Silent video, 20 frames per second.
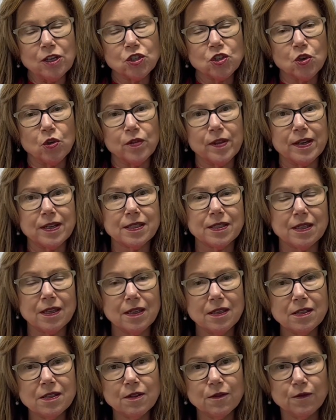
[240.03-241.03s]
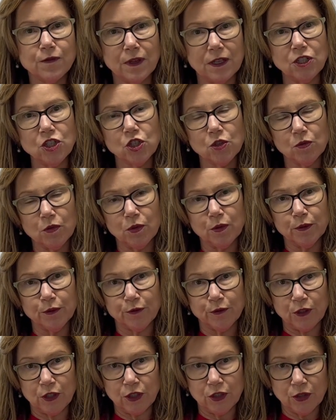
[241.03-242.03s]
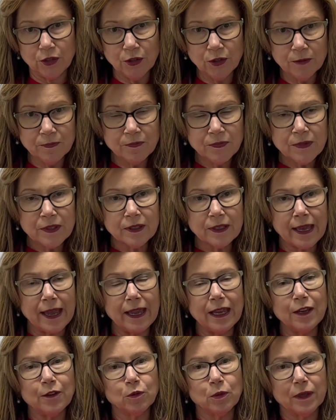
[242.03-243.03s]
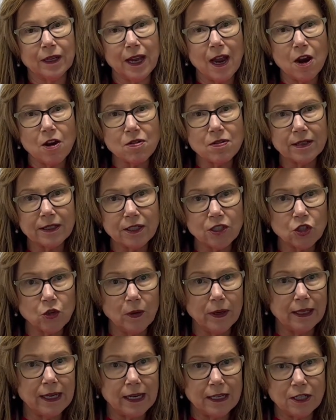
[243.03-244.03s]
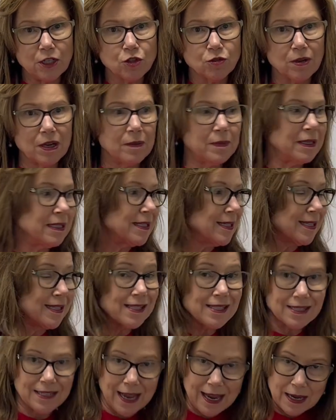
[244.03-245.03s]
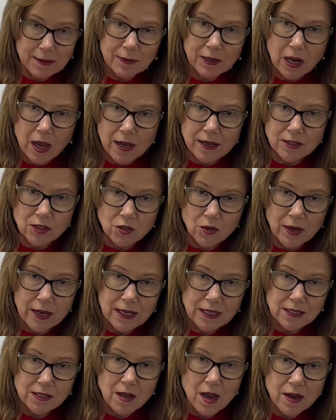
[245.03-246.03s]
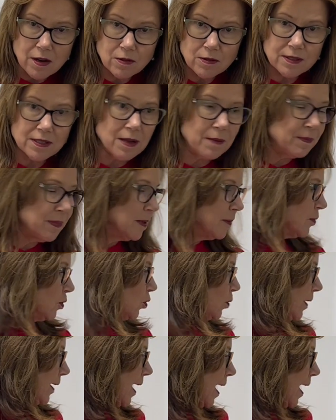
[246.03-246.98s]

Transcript: sure that it's individual for you. Okay, if we're currently doing any treatment to stabilize your hair cycle, some people we